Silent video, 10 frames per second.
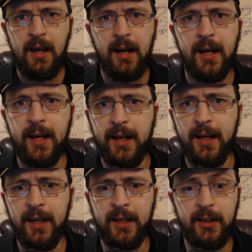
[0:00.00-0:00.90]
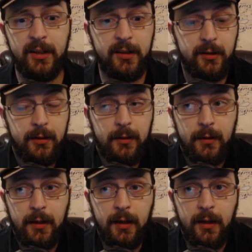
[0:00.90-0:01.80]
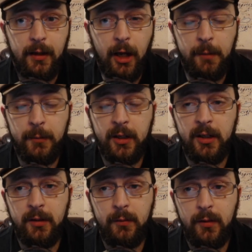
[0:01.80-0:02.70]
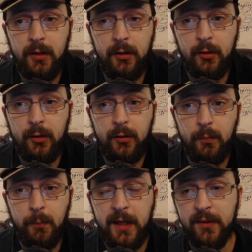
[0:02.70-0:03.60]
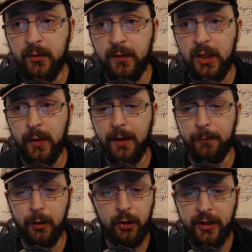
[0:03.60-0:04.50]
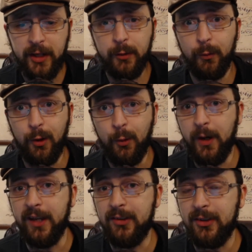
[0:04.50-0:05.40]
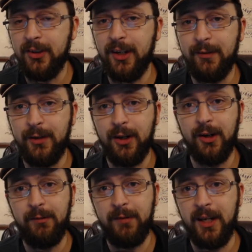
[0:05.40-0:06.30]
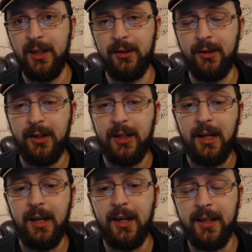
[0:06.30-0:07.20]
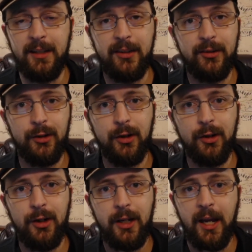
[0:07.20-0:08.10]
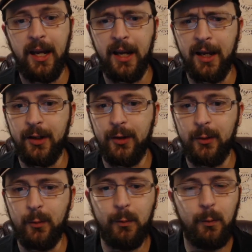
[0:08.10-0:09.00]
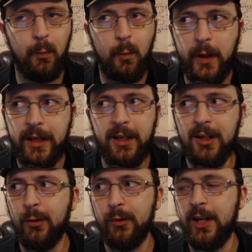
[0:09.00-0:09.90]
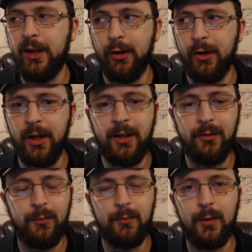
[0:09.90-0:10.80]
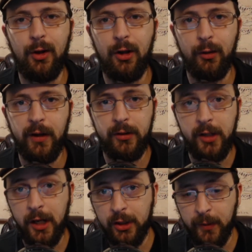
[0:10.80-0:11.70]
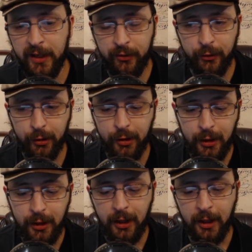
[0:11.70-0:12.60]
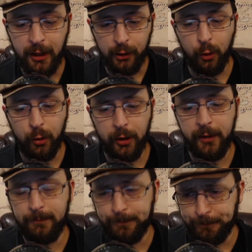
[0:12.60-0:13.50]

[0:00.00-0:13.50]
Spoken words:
And I'm going to make this video largely at the request of our fan and listener and wiki creator and all-around documancer, Laura,